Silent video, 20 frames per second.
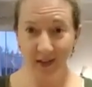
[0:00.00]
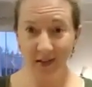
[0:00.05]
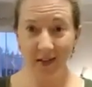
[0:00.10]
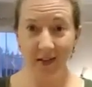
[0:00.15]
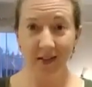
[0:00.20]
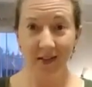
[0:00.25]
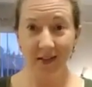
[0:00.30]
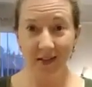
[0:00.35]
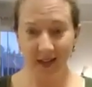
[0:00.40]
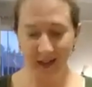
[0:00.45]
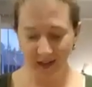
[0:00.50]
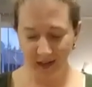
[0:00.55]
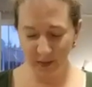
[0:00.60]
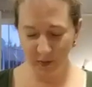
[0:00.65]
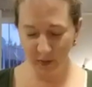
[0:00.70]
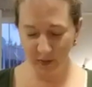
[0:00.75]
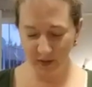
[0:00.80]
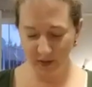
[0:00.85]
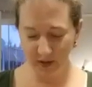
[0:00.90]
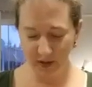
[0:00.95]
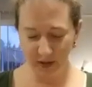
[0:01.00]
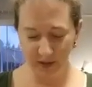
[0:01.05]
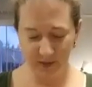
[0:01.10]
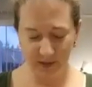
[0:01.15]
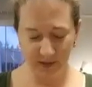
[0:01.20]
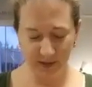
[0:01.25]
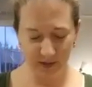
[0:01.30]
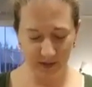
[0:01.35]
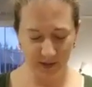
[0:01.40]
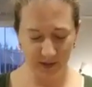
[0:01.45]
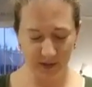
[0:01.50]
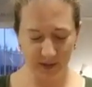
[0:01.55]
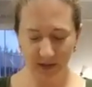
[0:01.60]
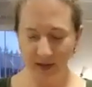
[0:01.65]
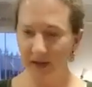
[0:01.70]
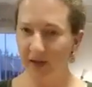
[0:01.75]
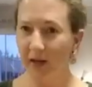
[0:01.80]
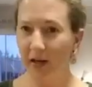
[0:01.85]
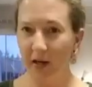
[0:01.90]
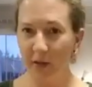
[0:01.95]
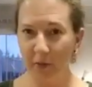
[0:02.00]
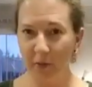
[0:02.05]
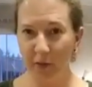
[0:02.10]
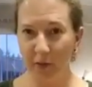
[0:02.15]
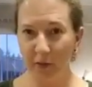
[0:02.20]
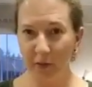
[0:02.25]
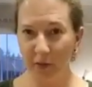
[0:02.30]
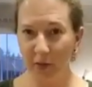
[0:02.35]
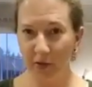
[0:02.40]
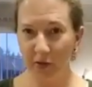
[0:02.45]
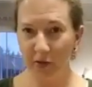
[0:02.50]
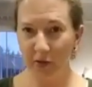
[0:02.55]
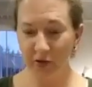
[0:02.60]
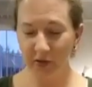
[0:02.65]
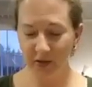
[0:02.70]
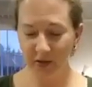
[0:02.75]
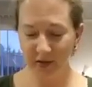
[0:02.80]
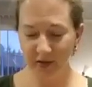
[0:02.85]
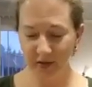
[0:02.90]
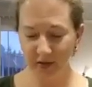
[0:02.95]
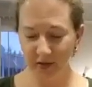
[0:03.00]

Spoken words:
It is day number 11, and we've reached